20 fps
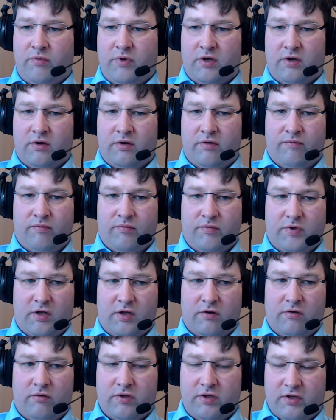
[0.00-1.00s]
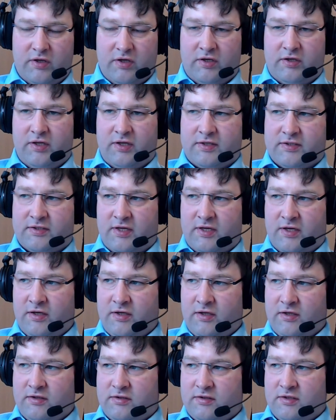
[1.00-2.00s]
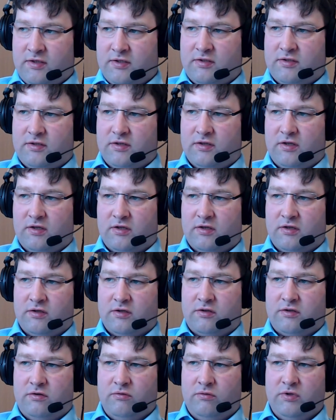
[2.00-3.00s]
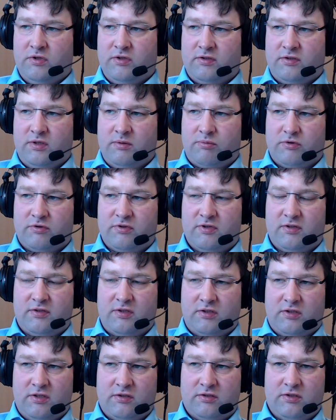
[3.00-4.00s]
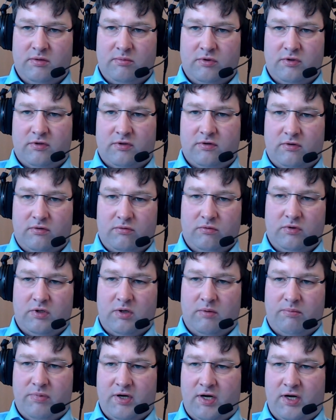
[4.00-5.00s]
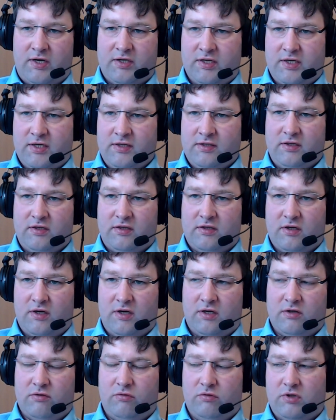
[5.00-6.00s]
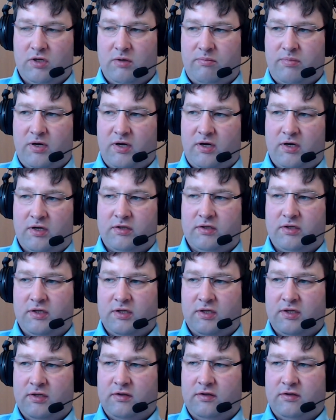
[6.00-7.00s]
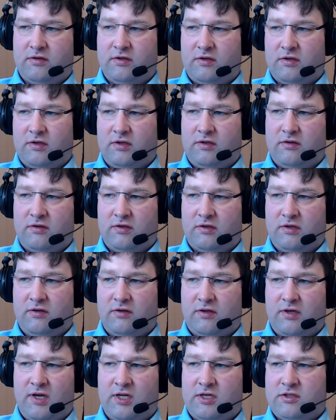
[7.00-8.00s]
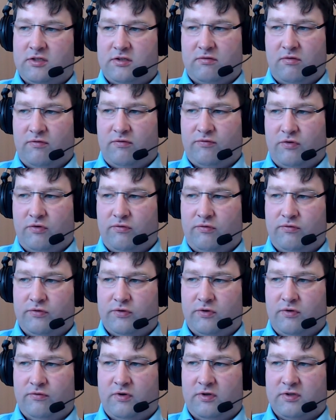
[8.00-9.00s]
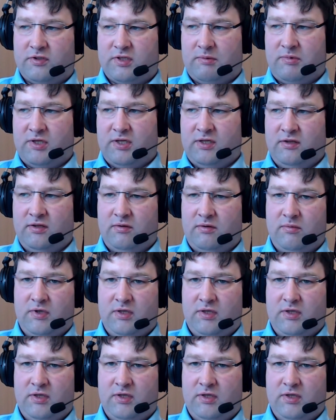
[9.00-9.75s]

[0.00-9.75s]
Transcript: we are looking at extending this and doing the processing distributed. So doing a part in the car, doing a part in the edge. So for example, in